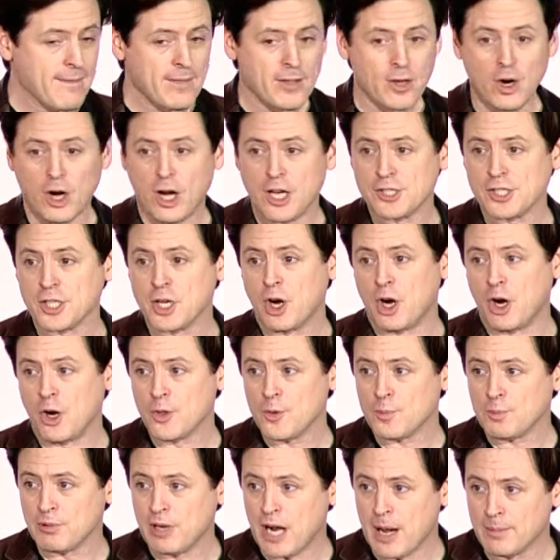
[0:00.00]
causing all
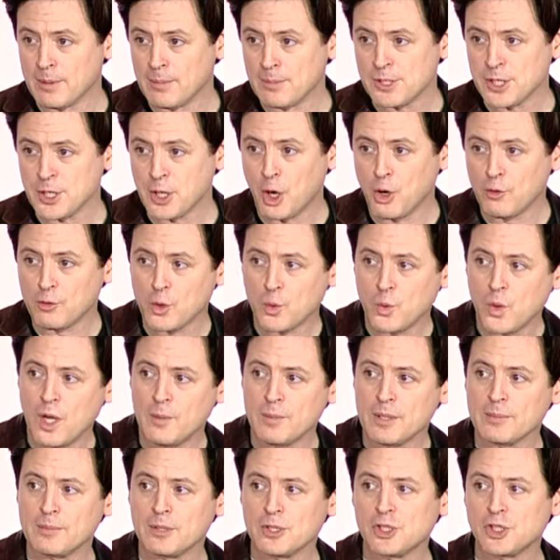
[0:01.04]
the problems. The
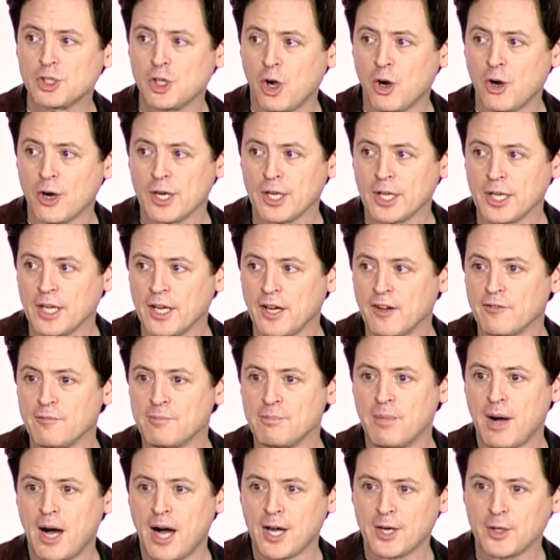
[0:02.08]
overwhelming majority of
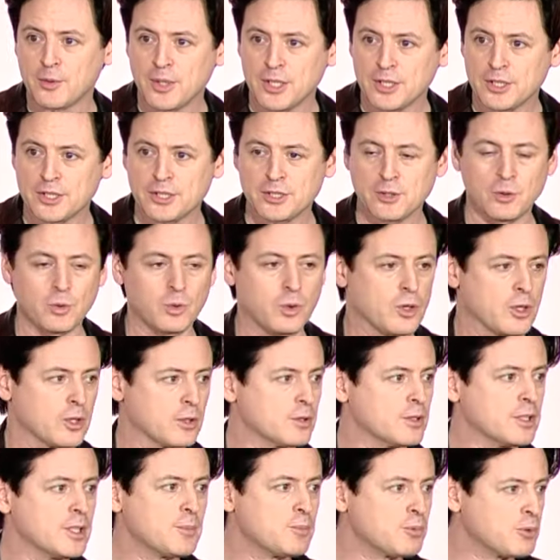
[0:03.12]
moderate or
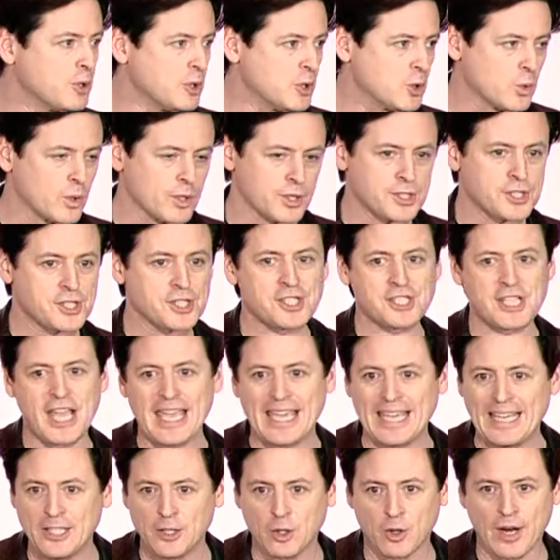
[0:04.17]
liberal or
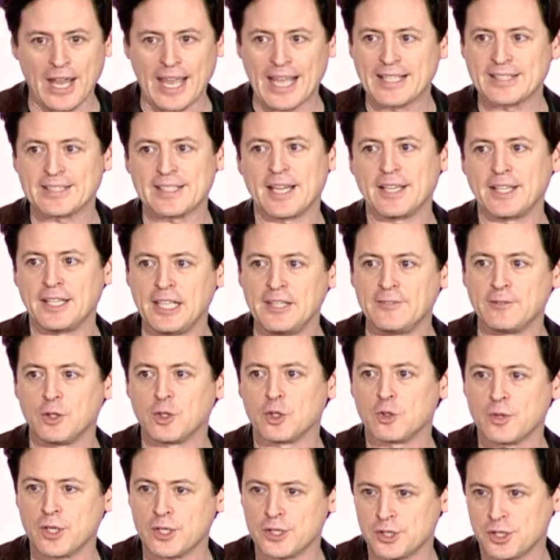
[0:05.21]
sane or anti-evil
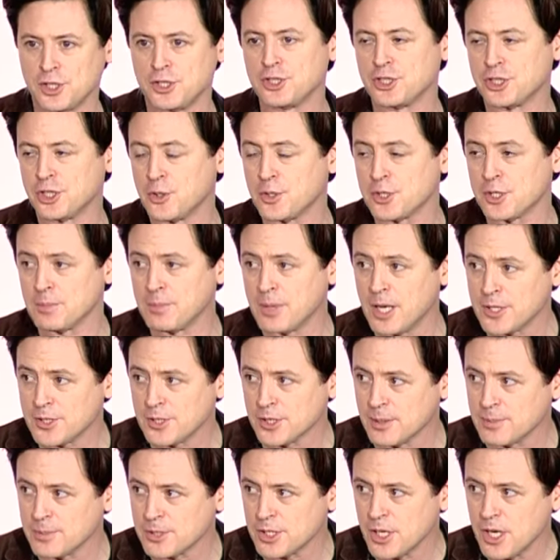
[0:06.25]
Christians, Jews, and
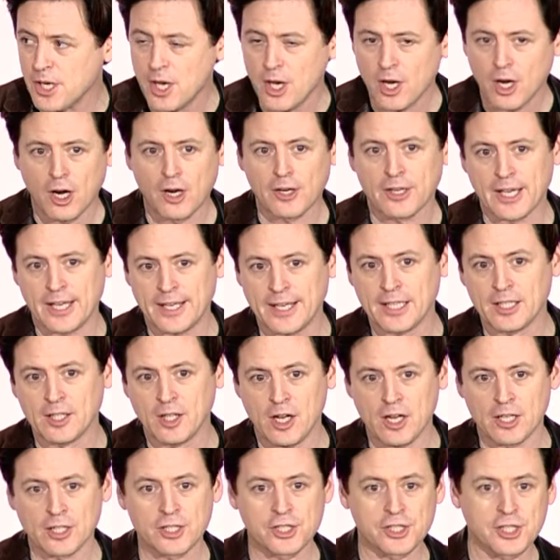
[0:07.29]
Muslims are getting
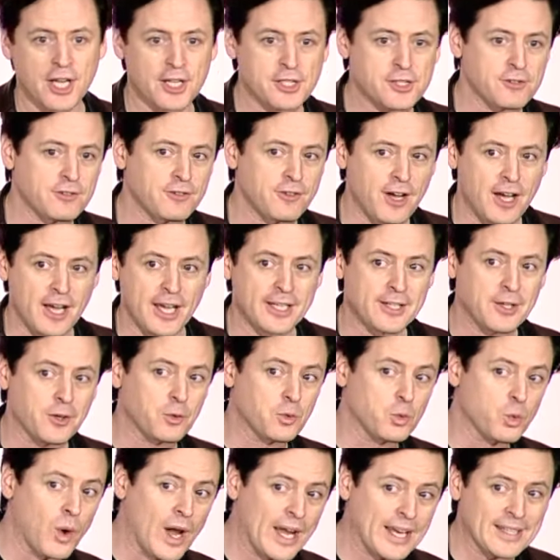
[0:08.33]
along just fine
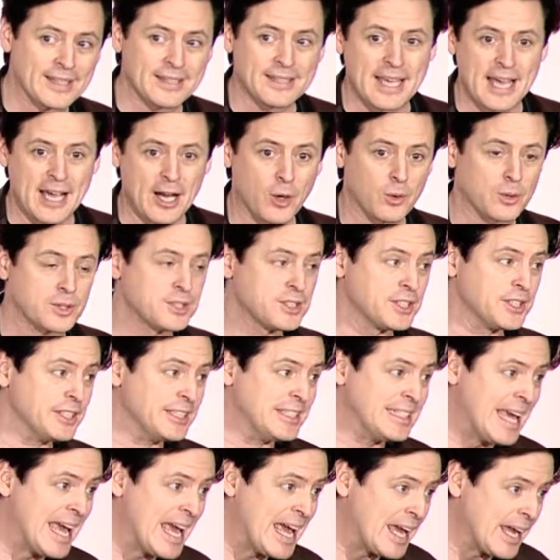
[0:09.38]
right now,
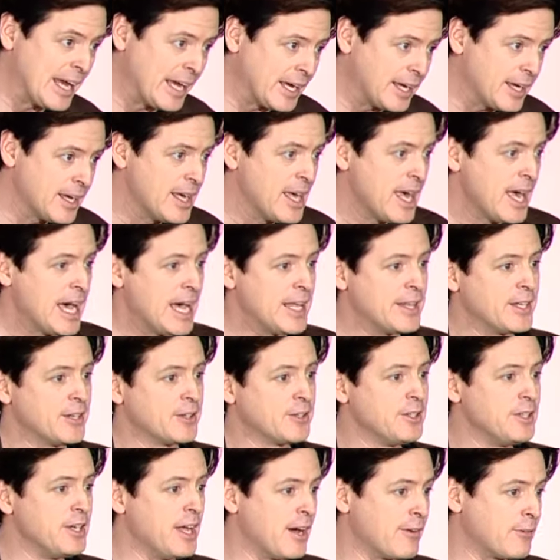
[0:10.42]
today, and they're
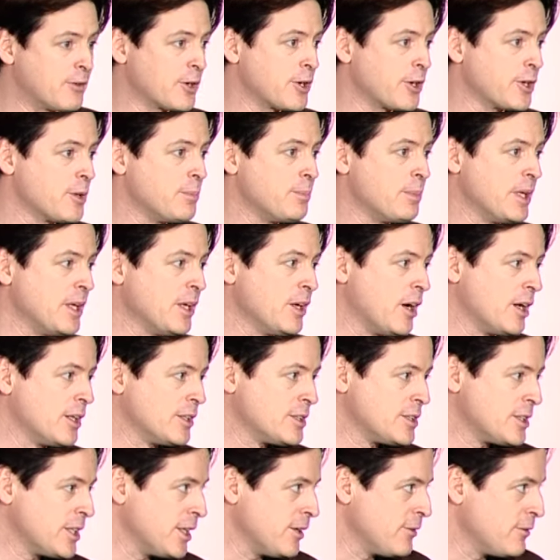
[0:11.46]
never going to be on
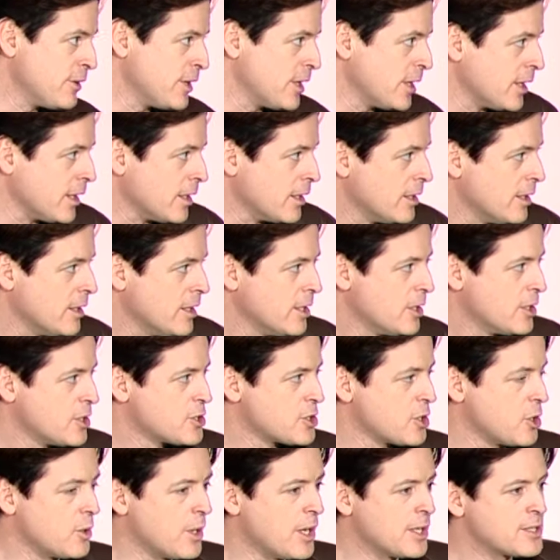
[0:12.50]
TV.
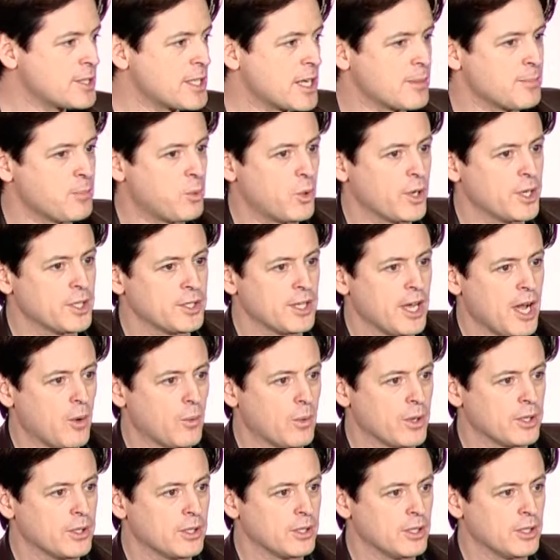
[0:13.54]
So it's at a point now
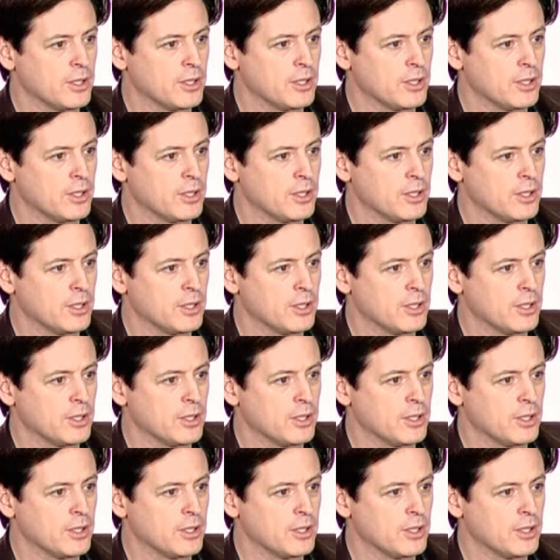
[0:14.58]
when,